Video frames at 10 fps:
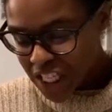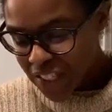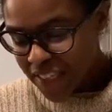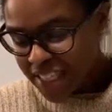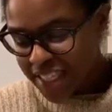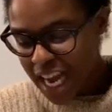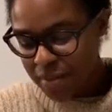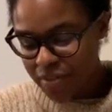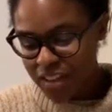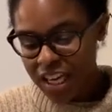So at this
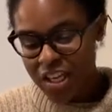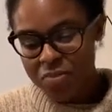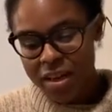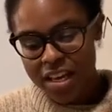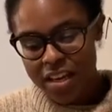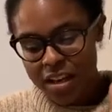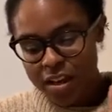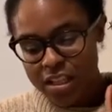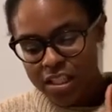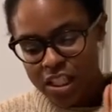time, if you like, you may
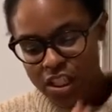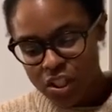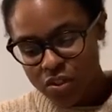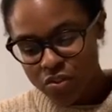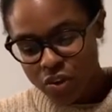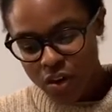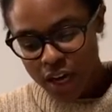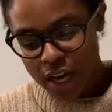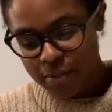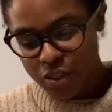continue
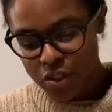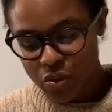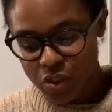um, to